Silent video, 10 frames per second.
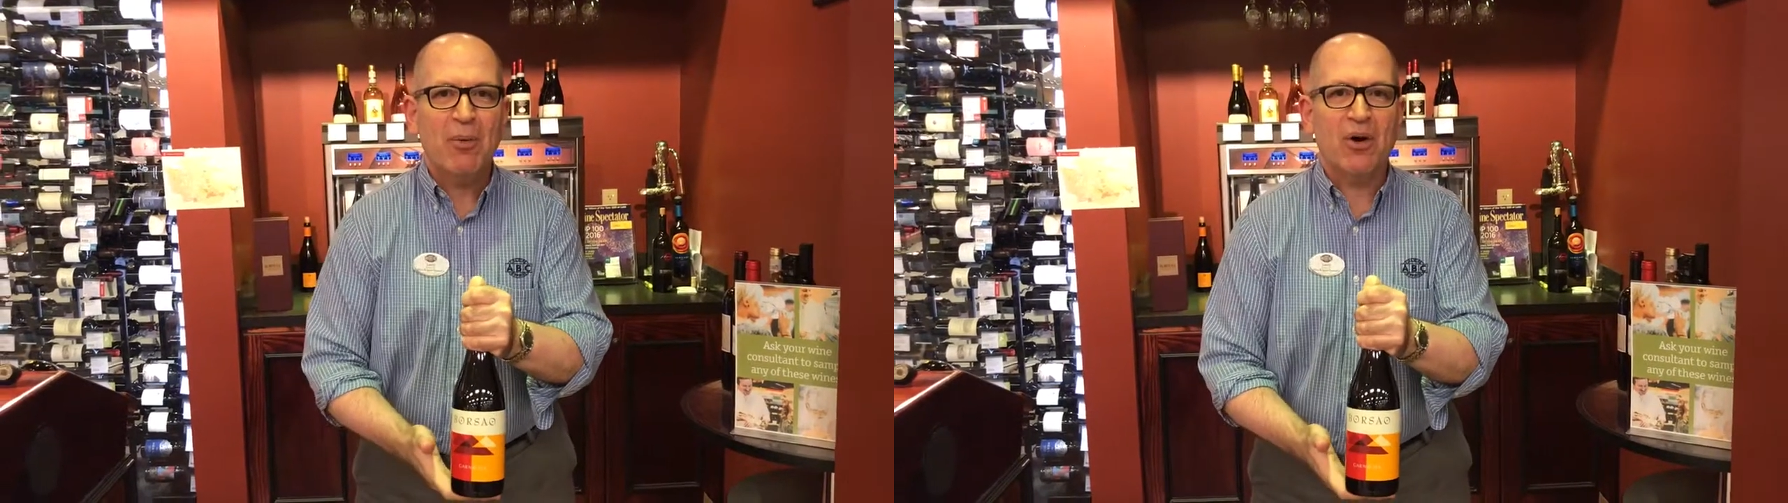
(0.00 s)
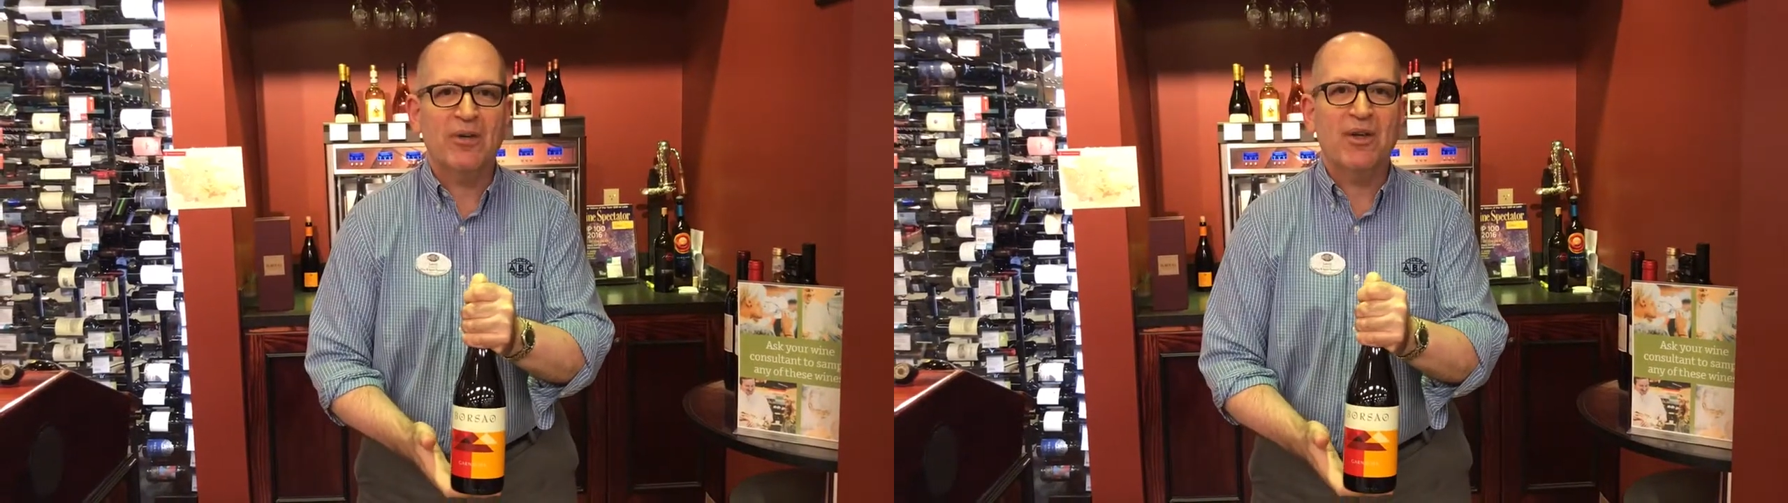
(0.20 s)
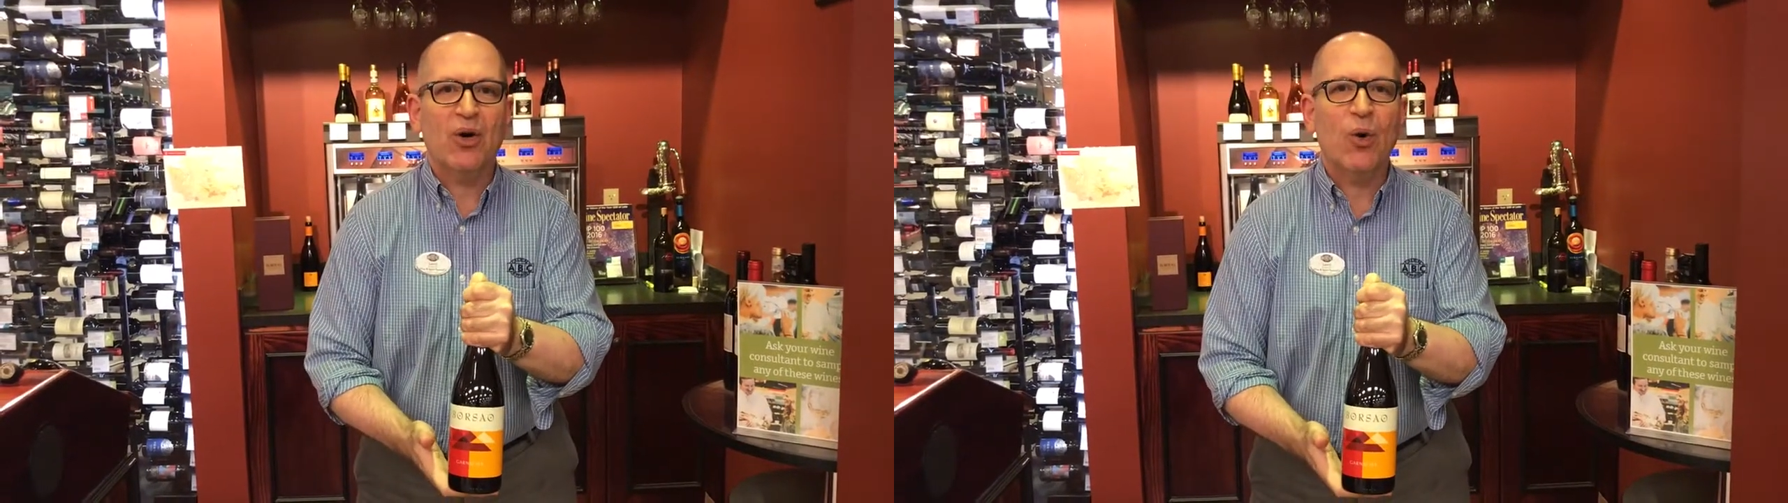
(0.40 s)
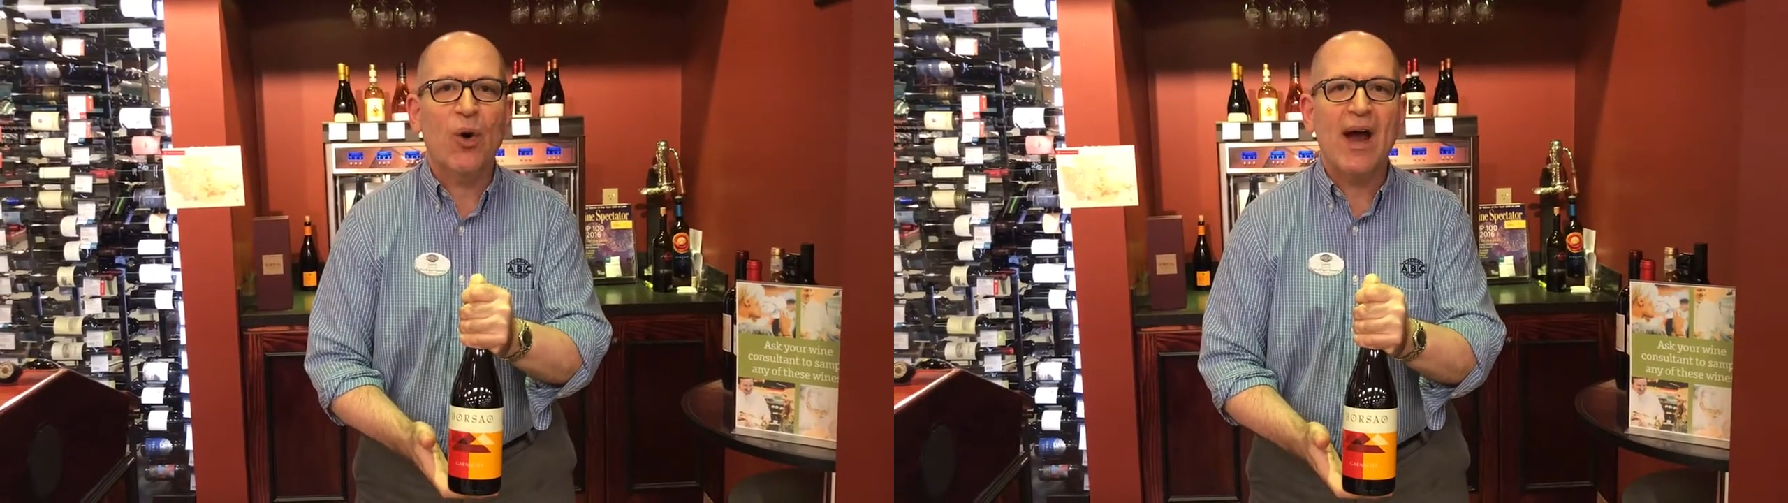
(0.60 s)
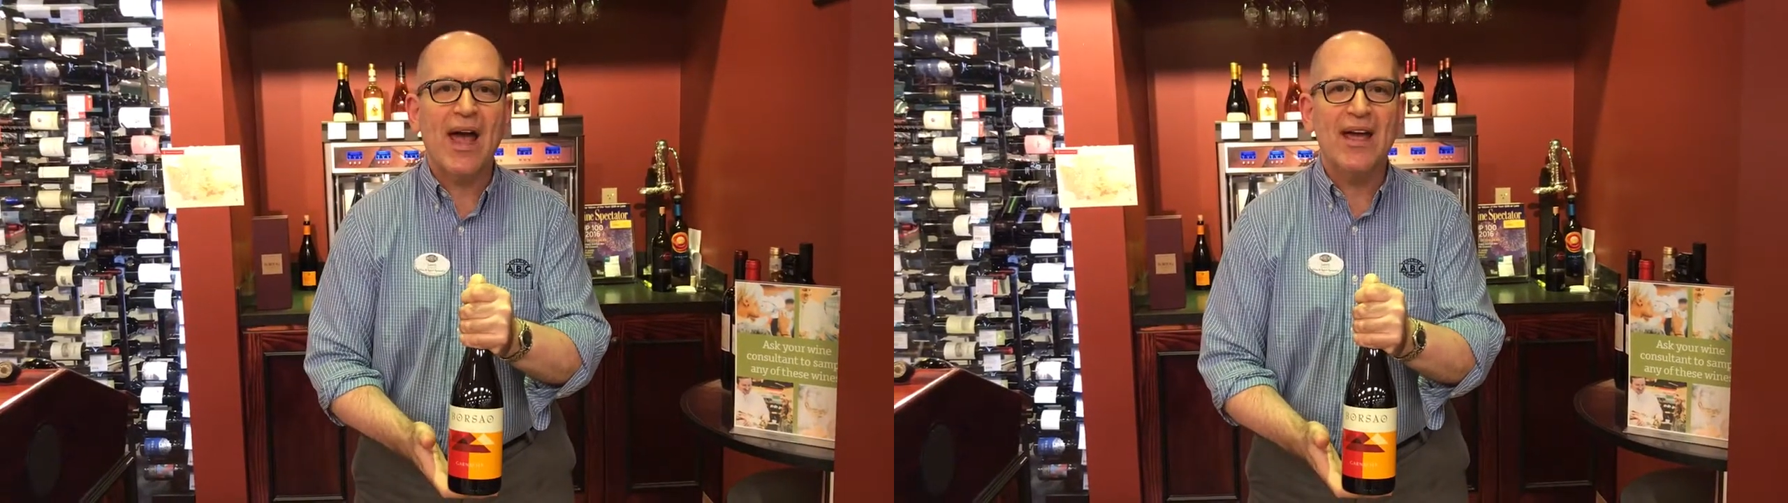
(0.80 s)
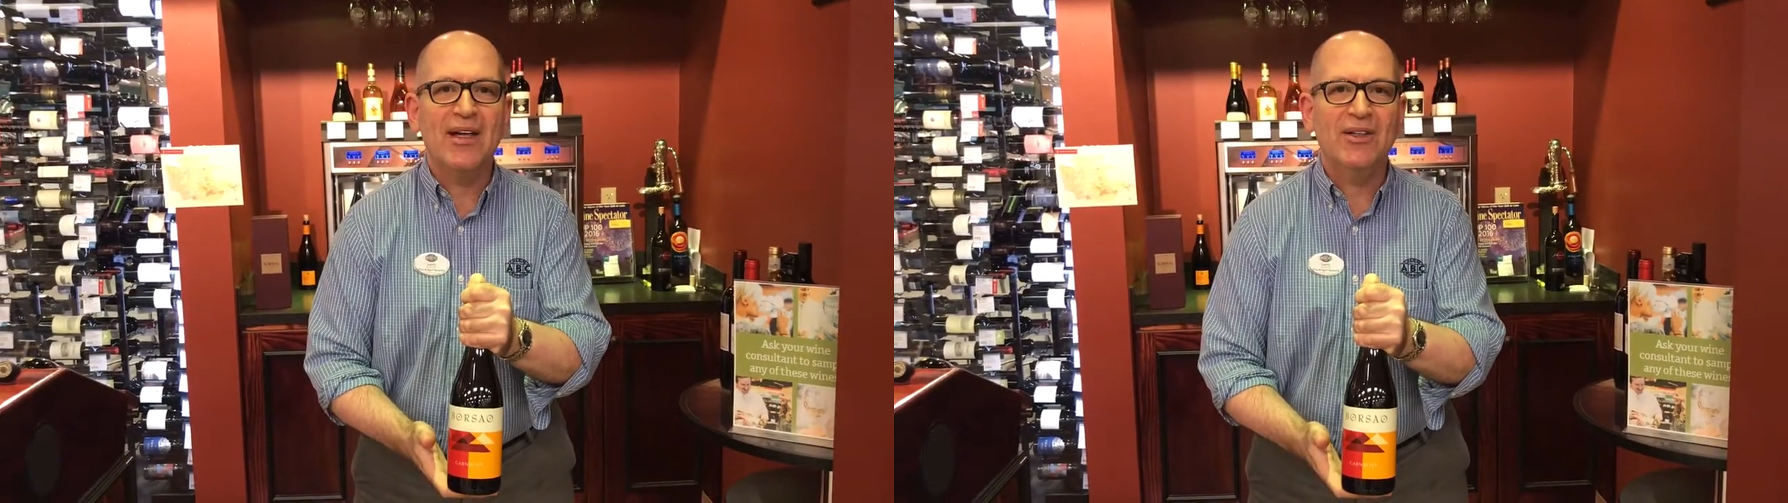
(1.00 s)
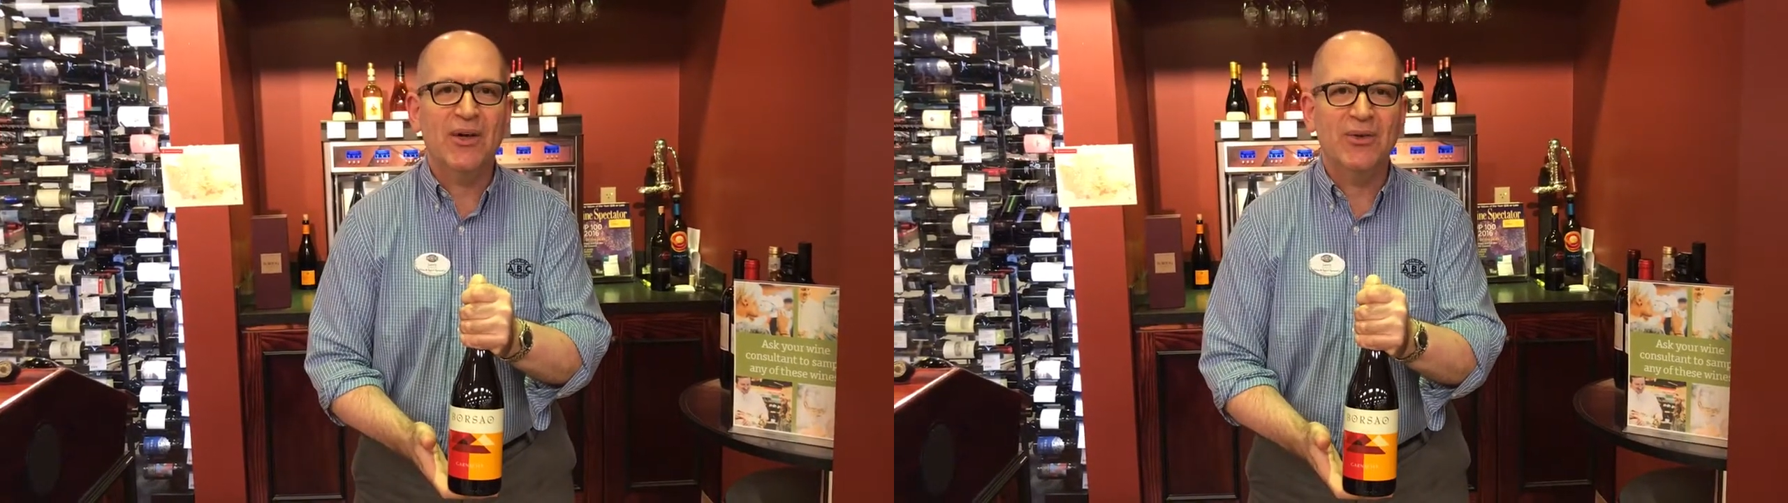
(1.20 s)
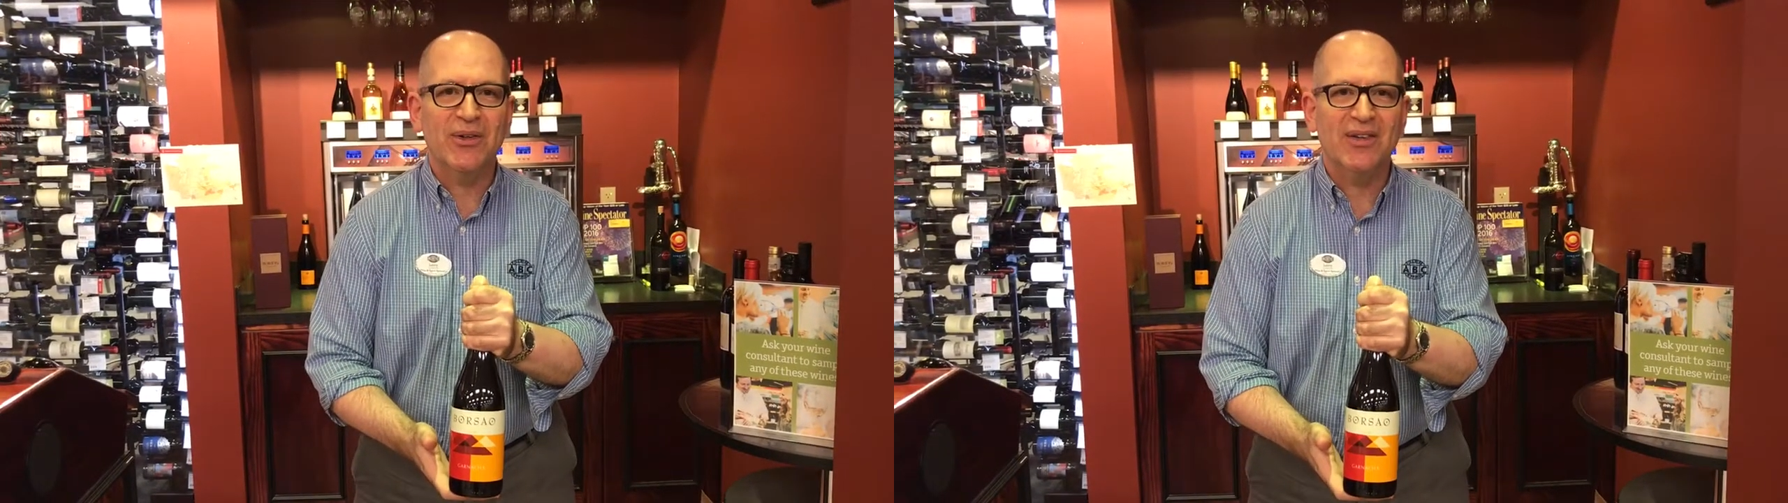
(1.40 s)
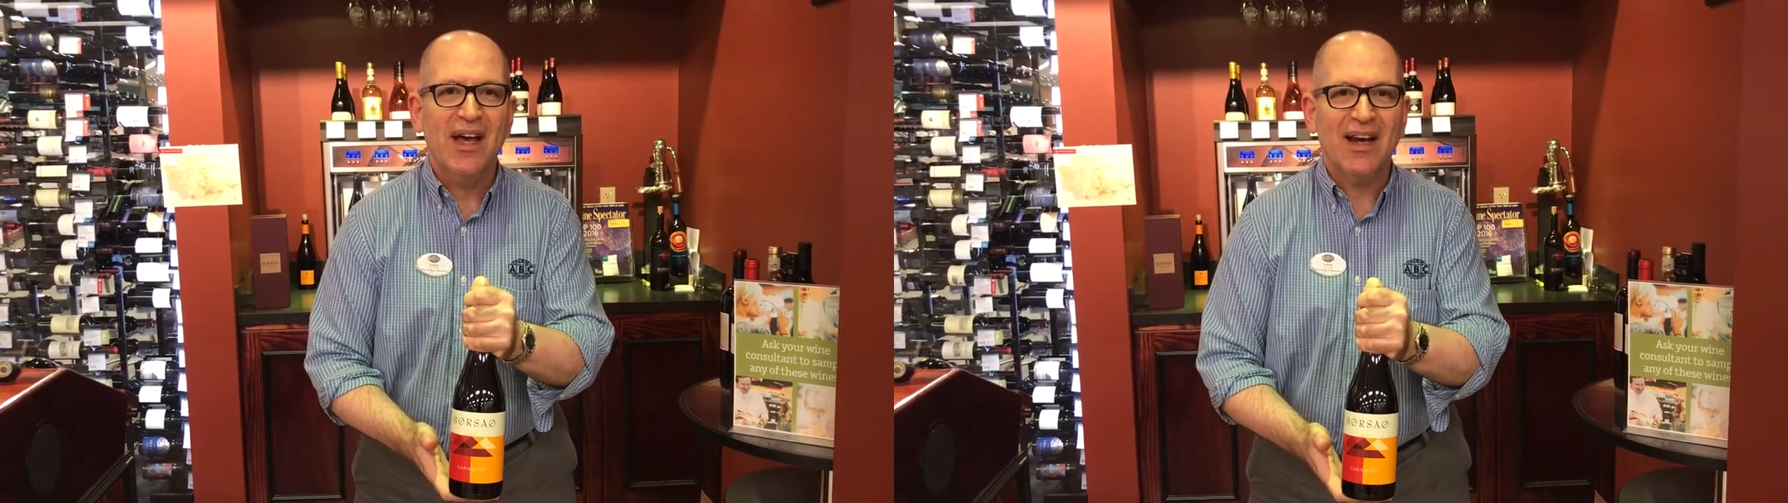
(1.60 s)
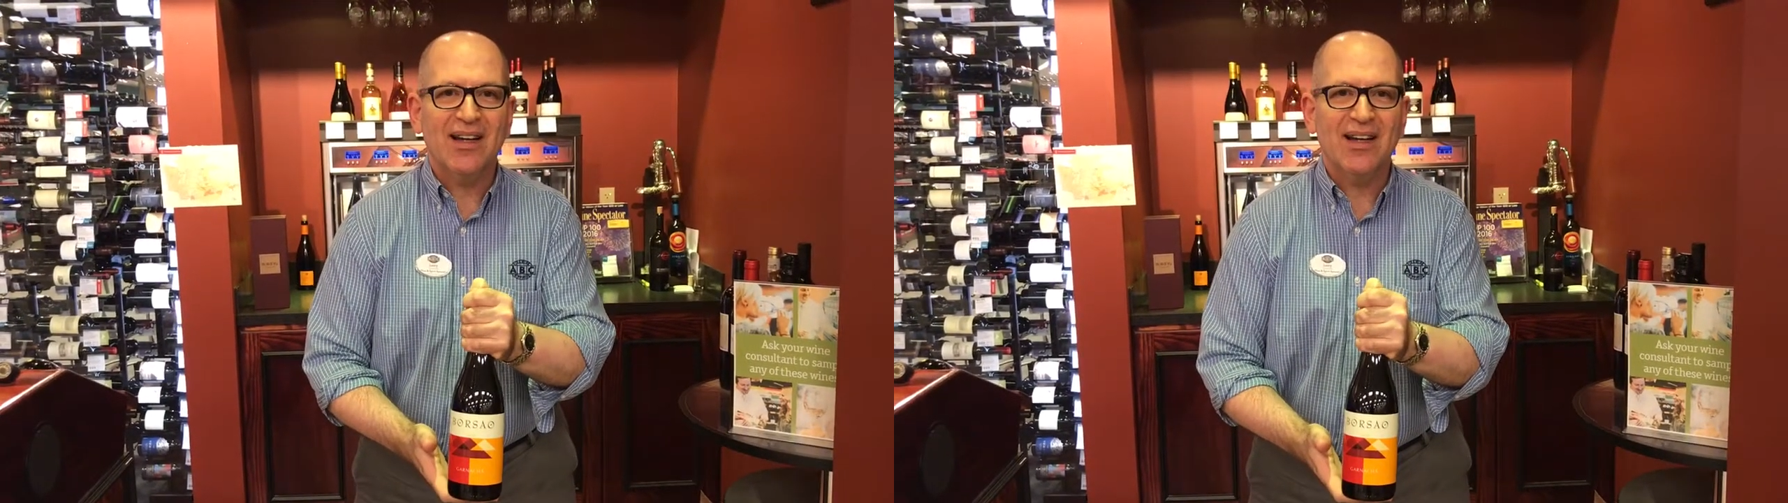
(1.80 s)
part of the Jorge Adonis